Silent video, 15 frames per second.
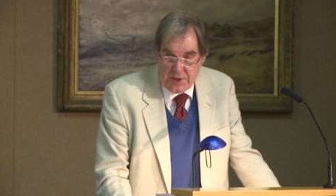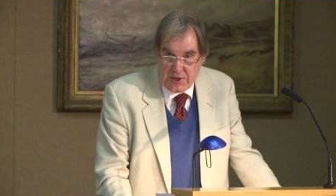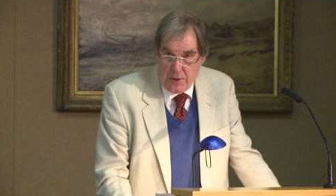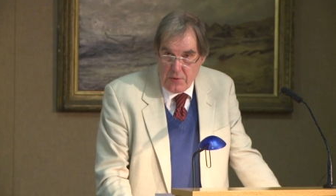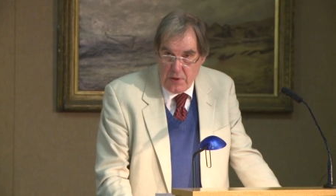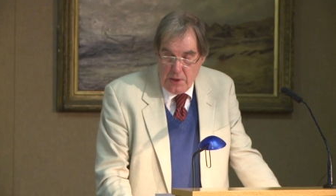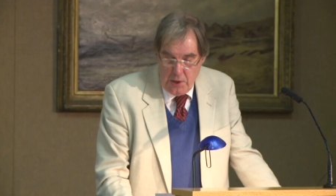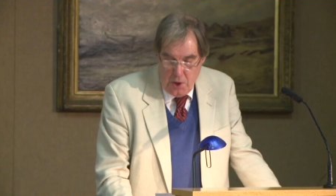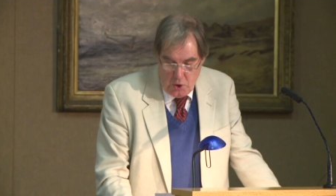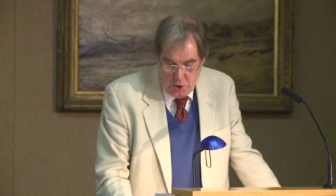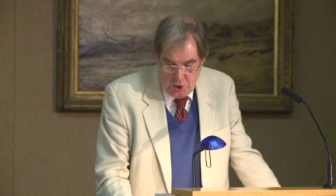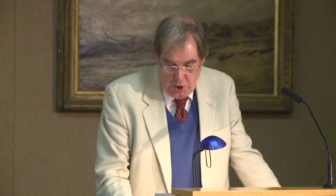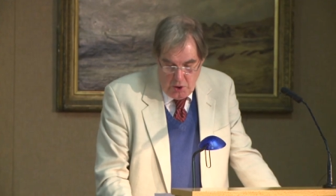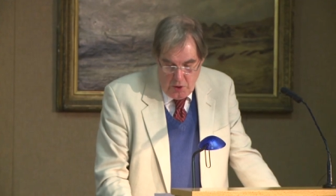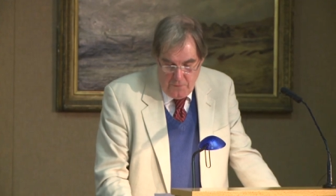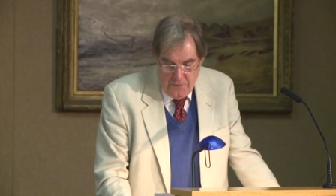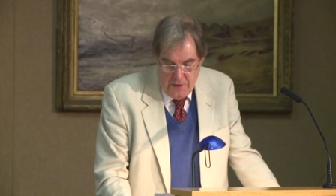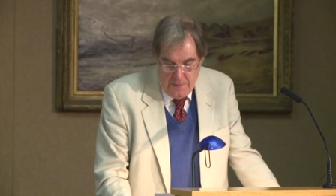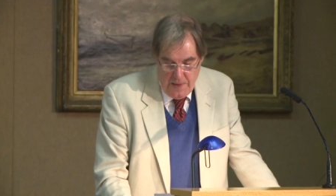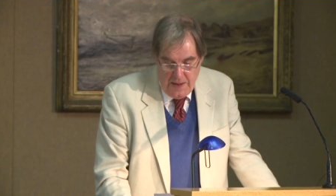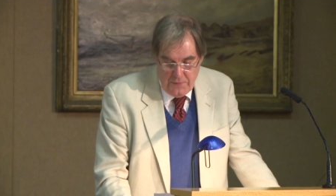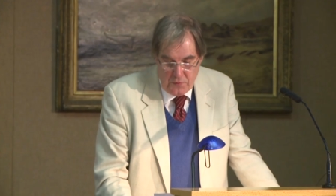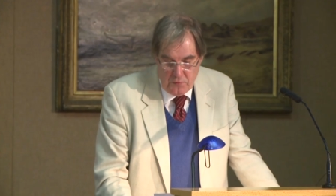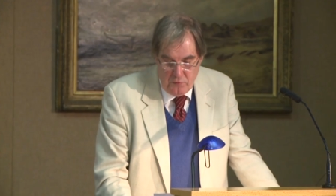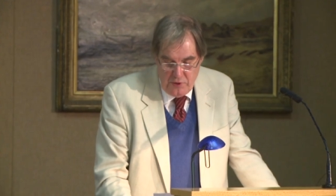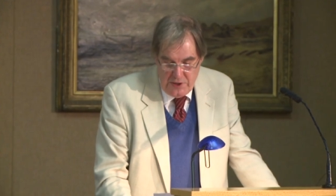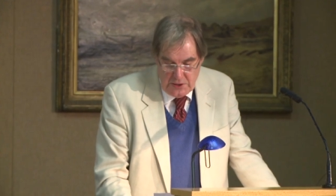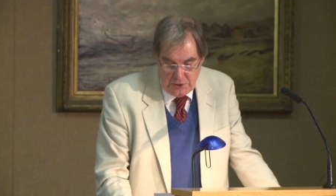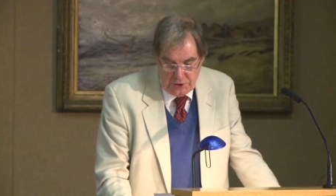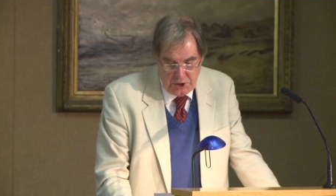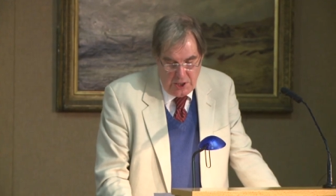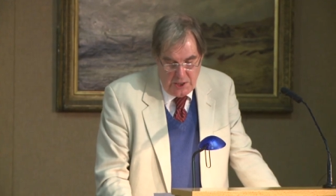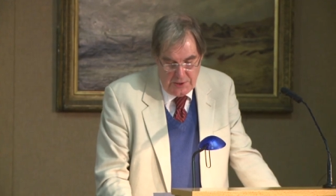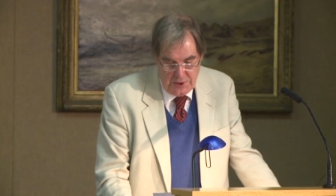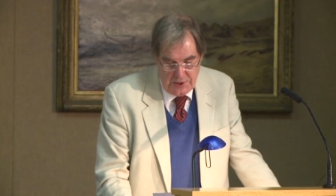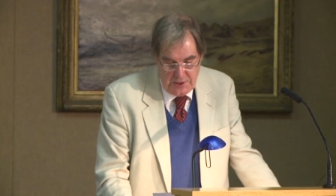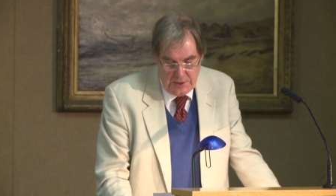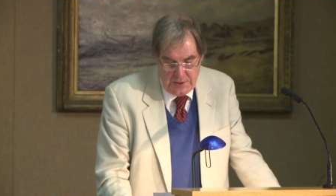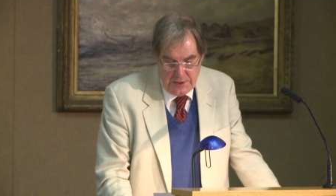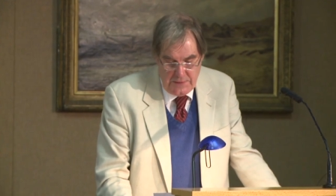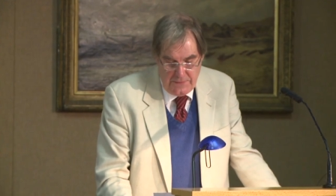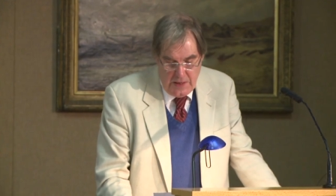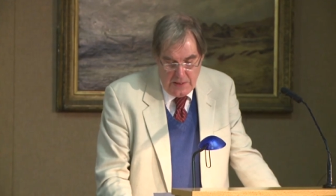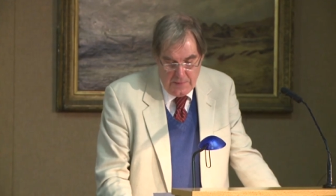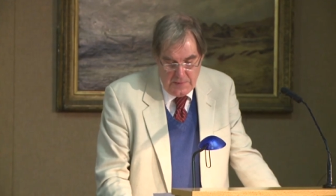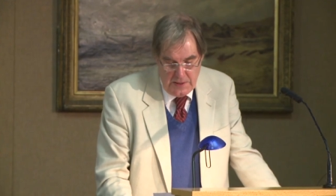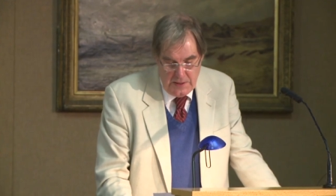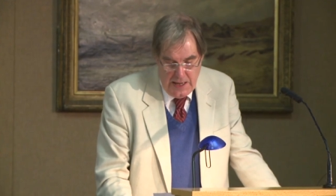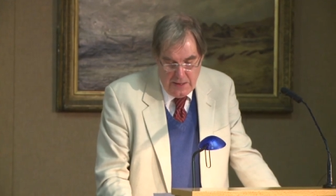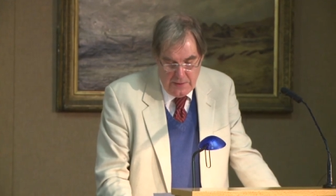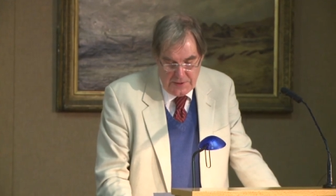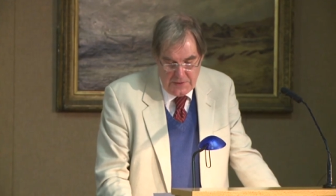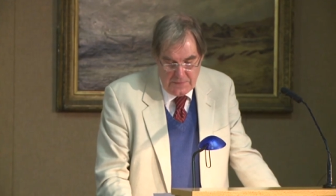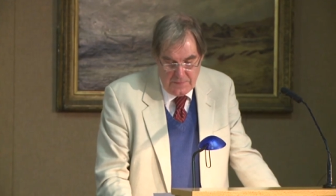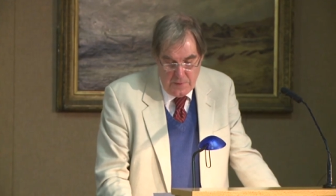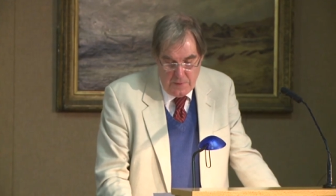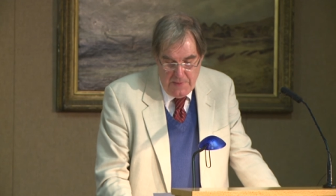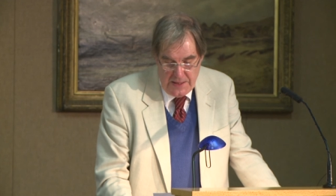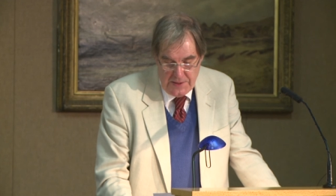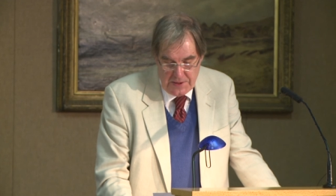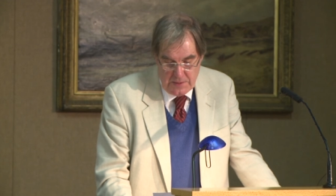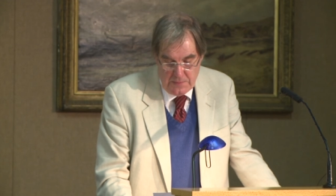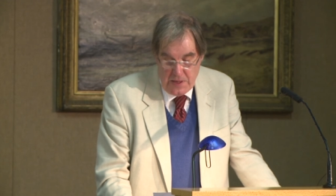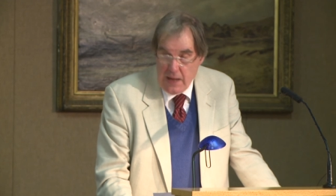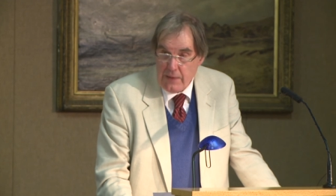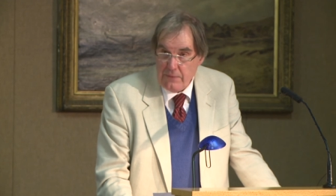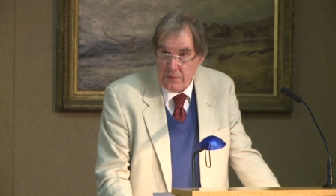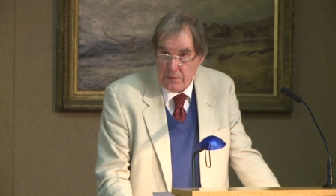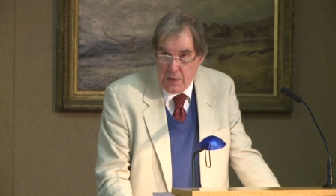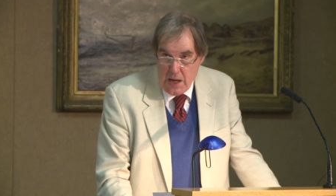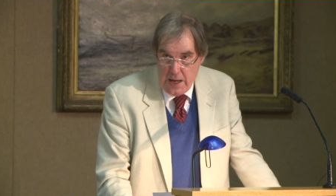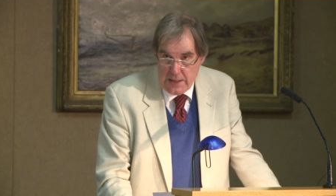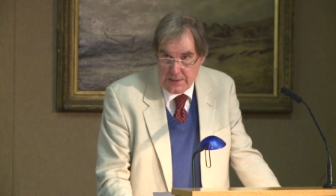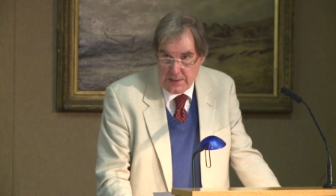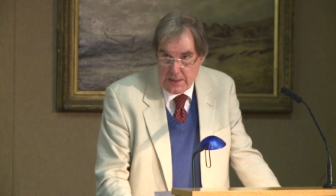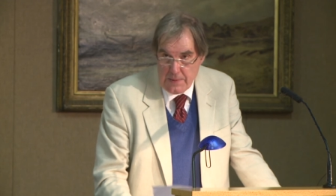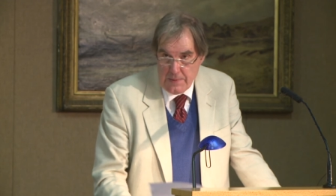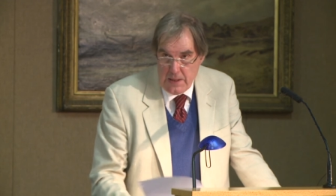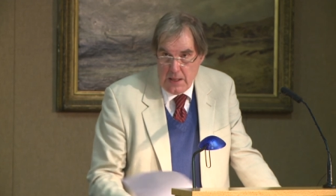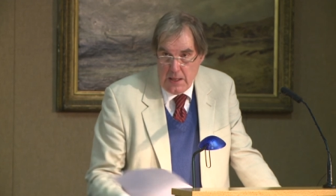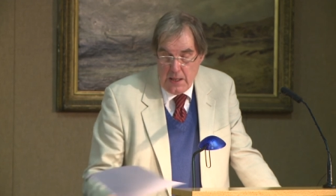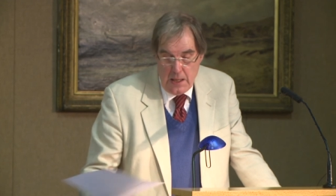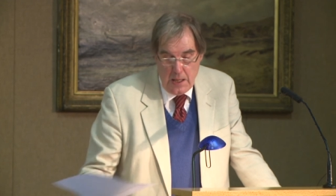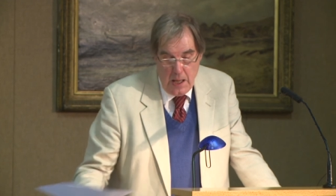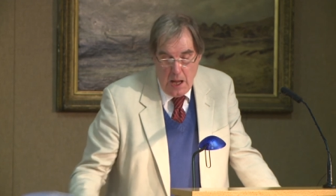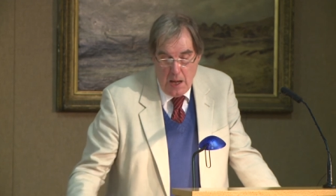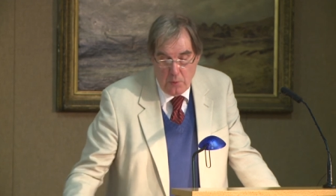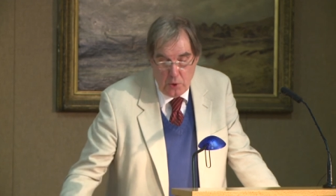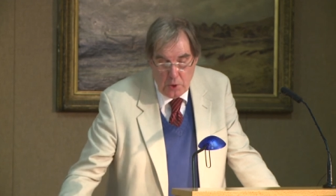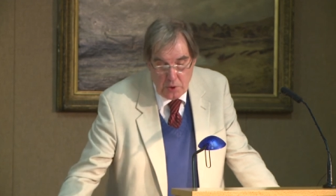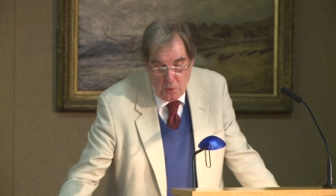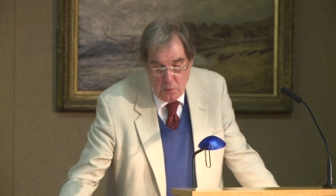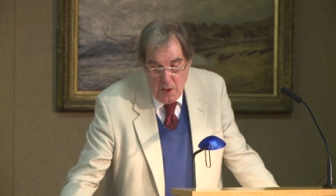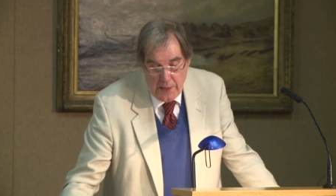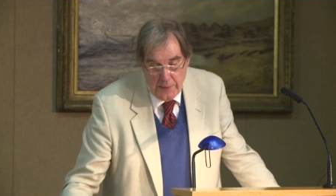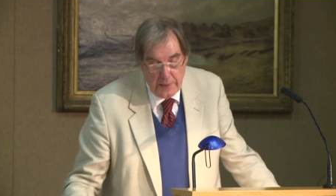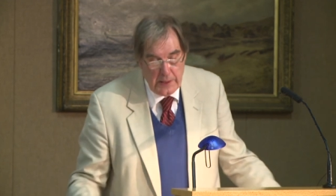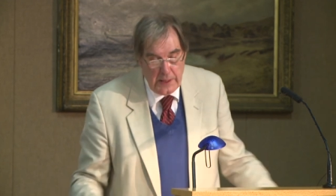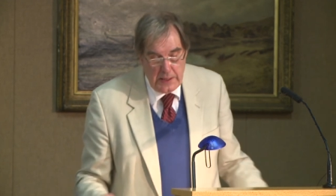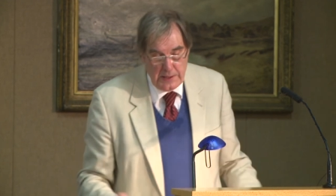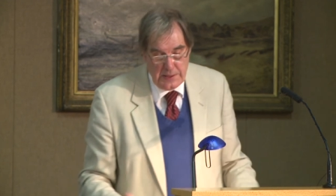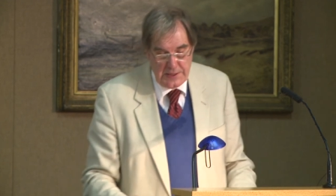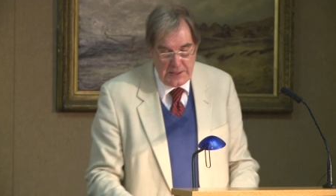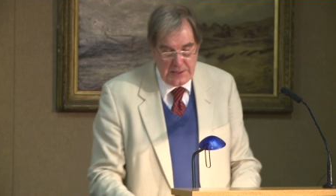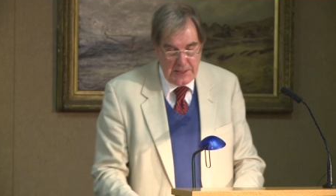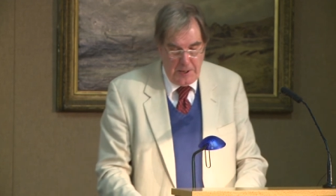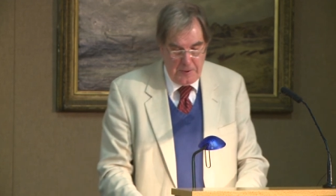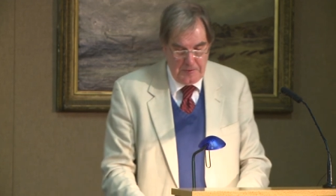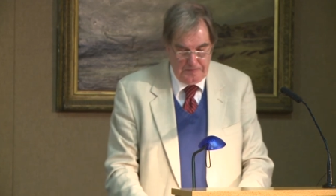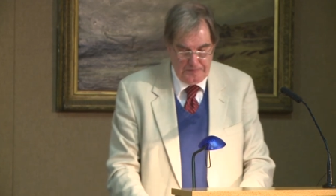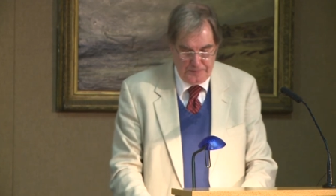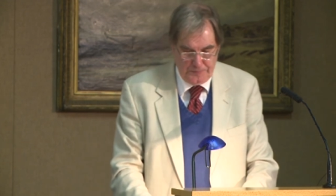so the longer of them have a real chance to develop narrative momentum and variety. I will look at one in detail.